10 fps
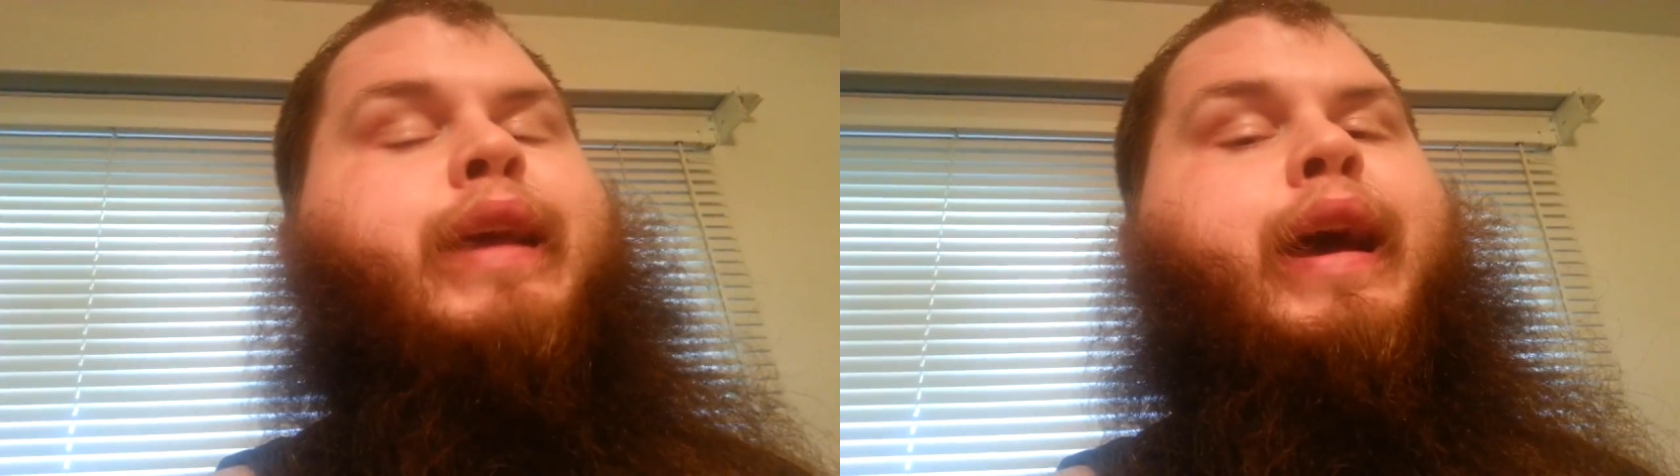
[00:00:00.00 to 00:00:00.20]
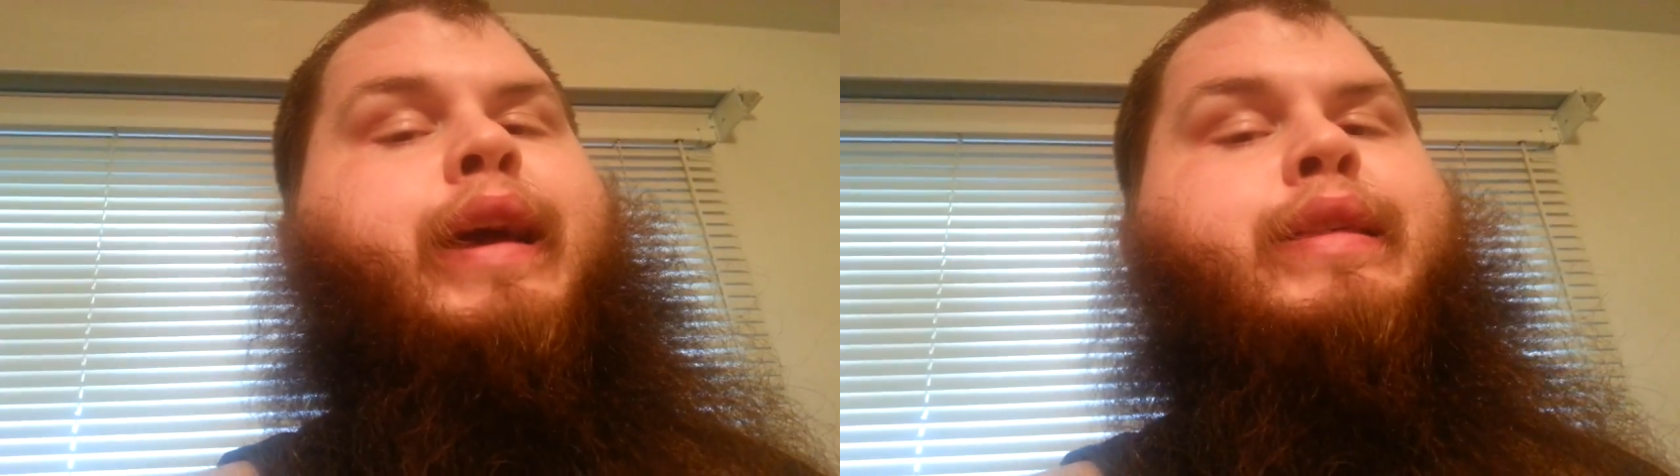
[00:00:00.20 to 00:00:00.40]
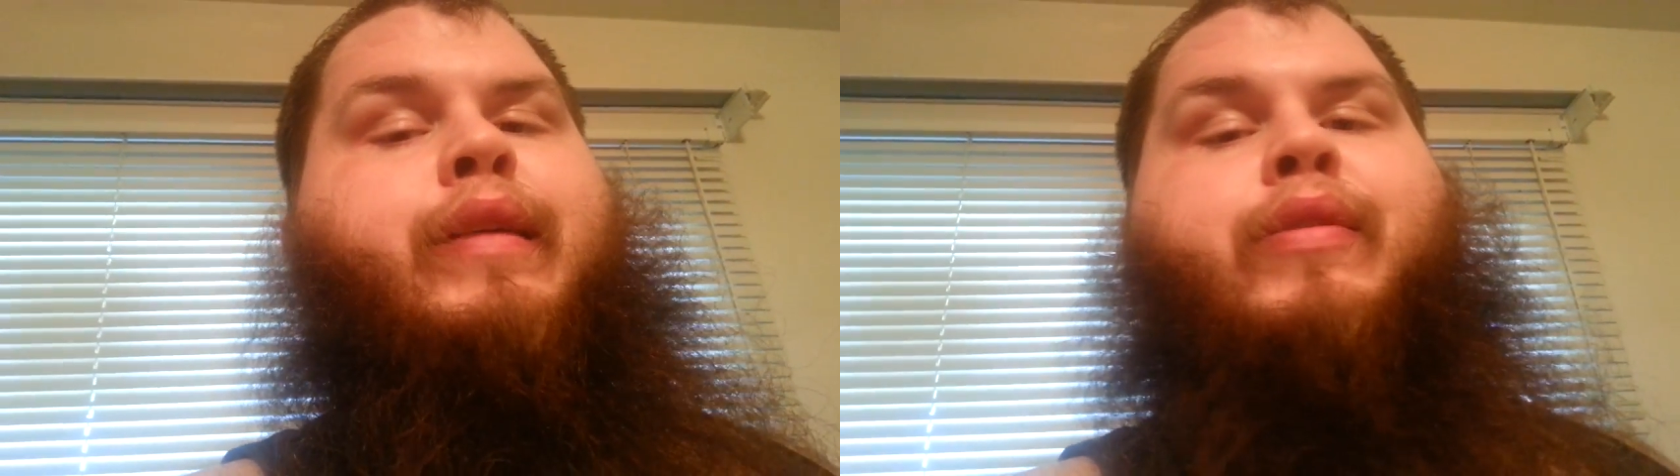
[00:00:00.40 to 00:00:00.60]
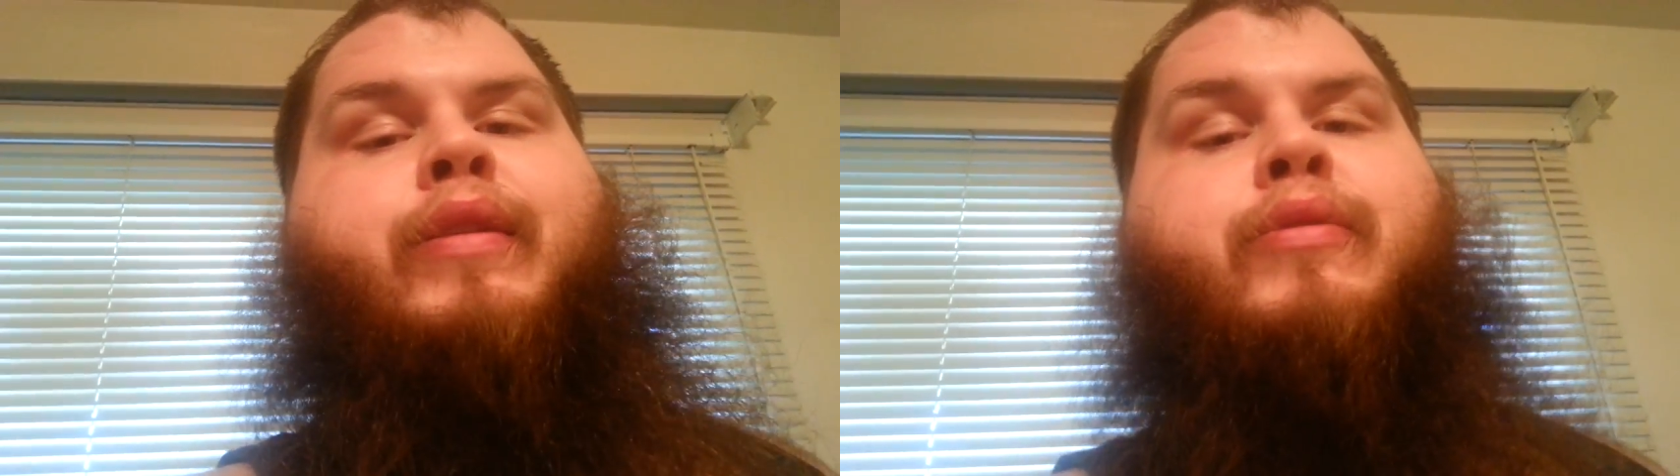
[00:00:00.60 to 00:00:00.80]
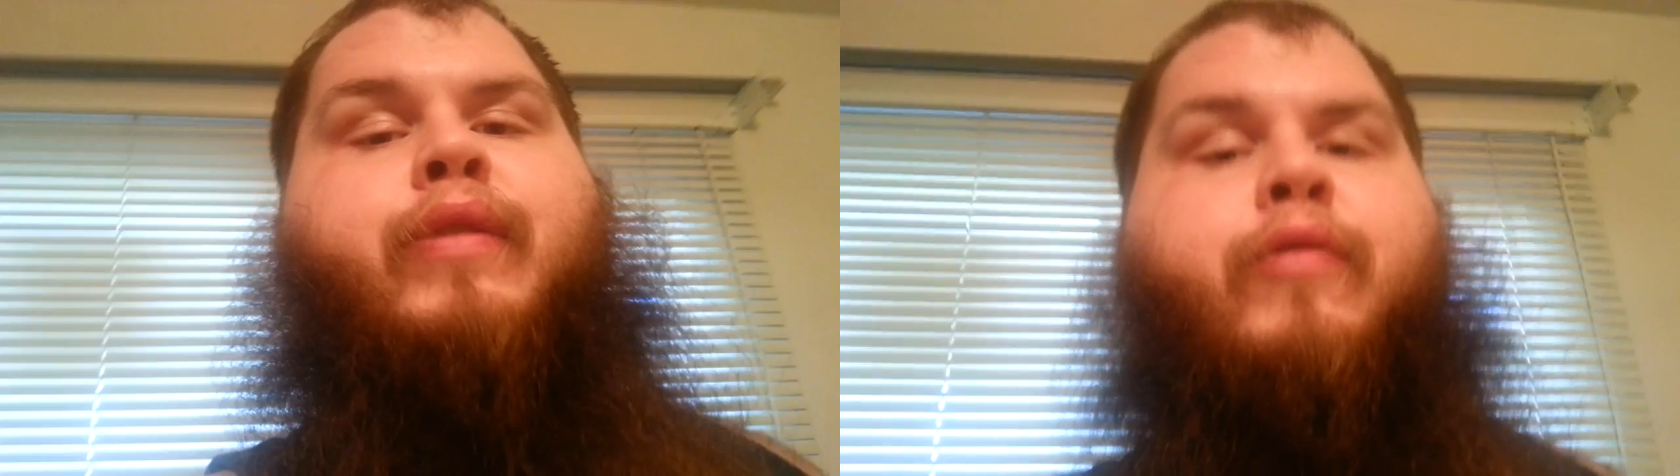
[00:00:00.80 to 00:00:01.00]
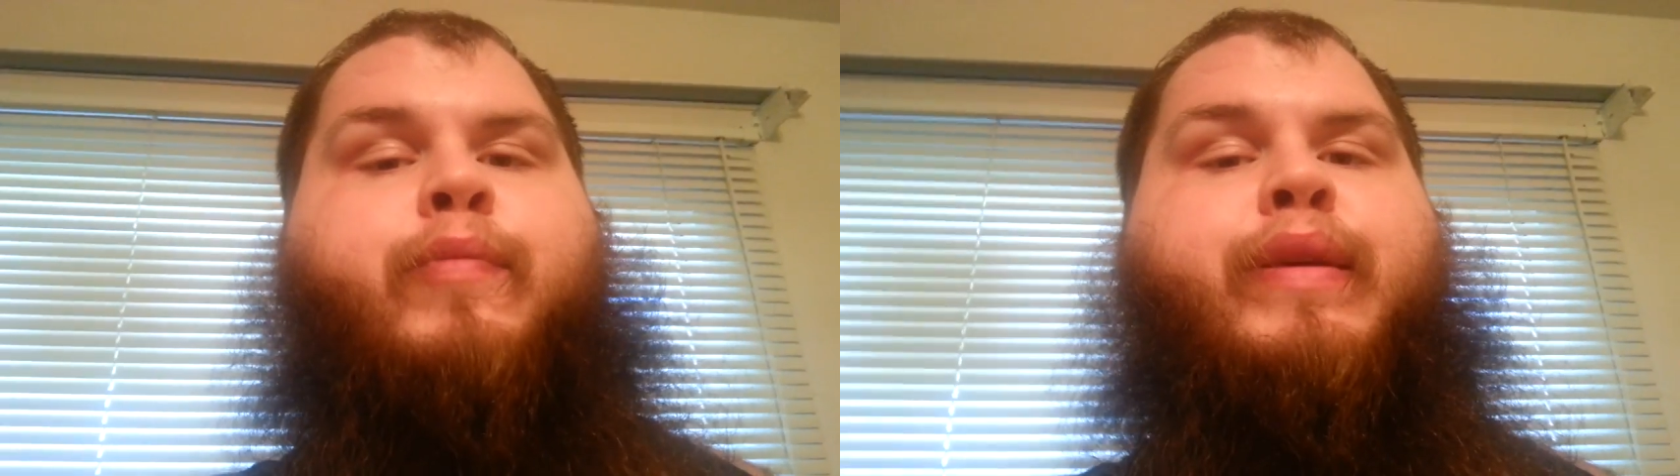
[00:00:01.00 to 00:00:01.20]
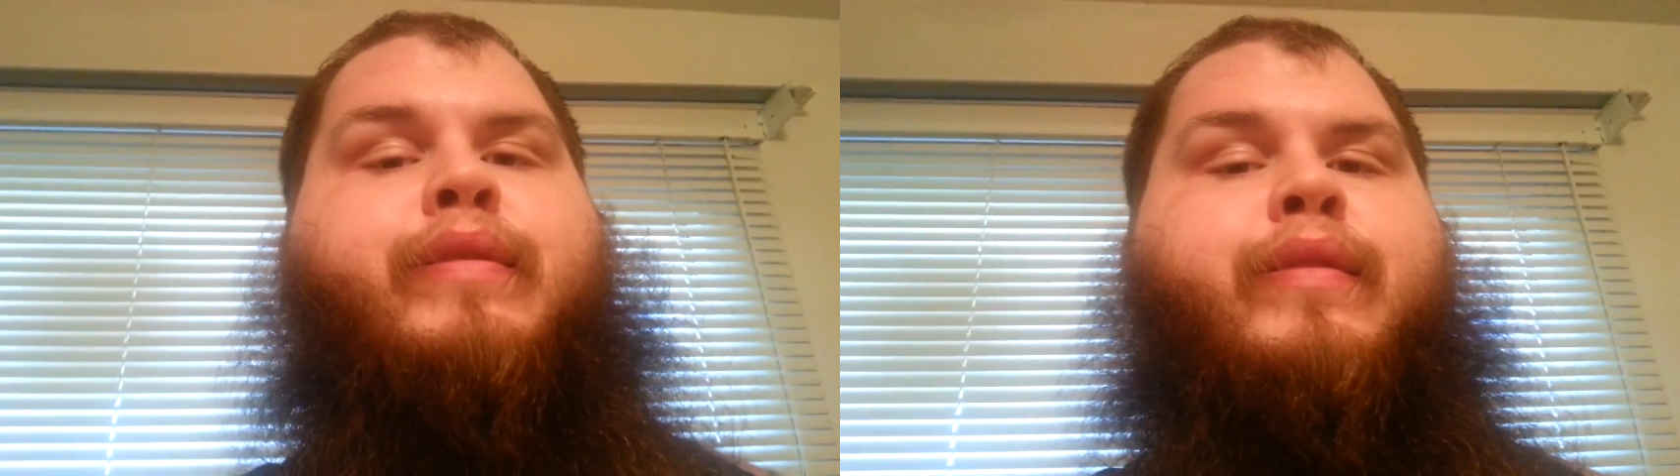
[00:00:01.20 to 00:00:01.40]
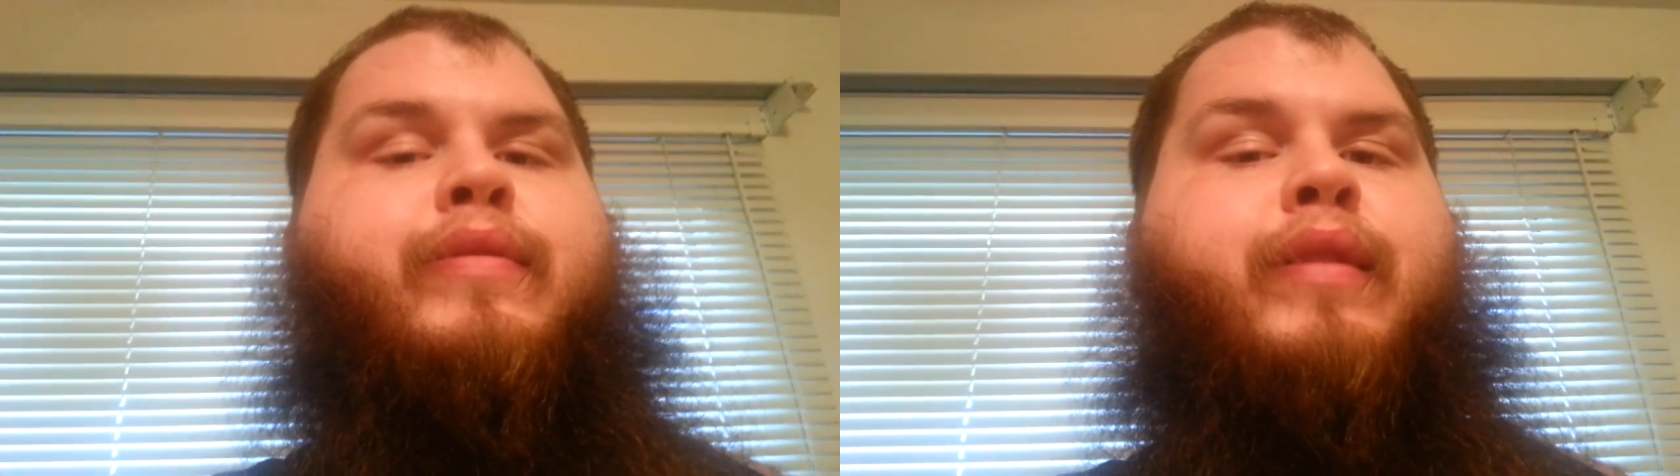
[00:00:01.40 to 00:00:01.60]
guys in the history of the
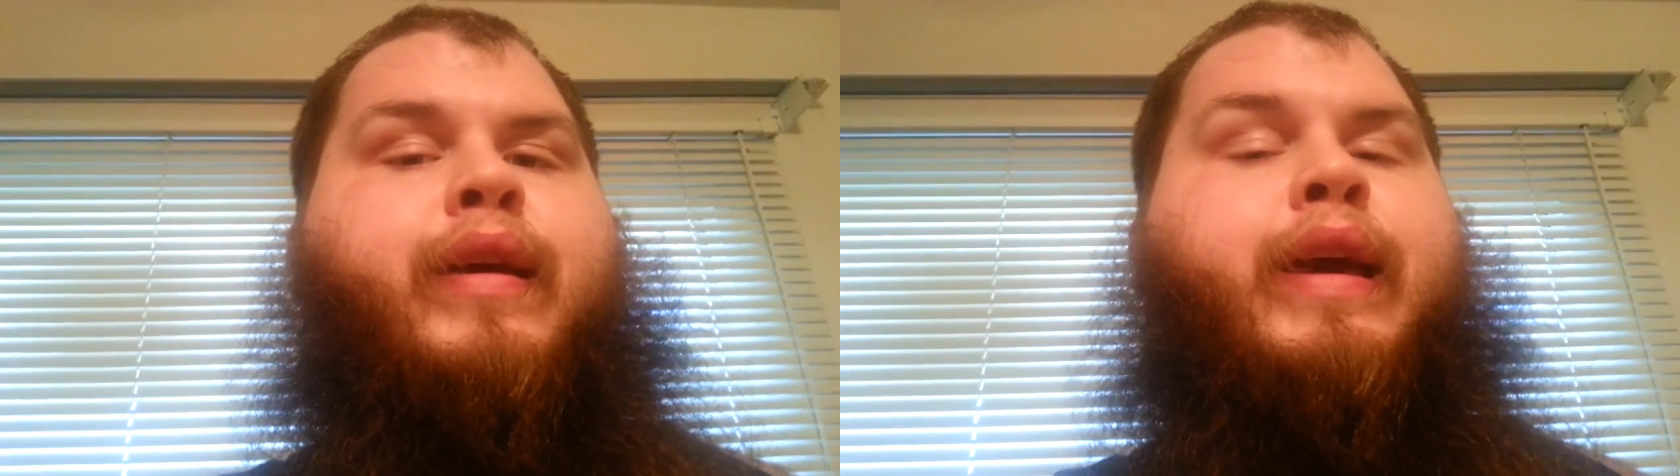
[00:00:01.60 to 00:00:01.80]
business,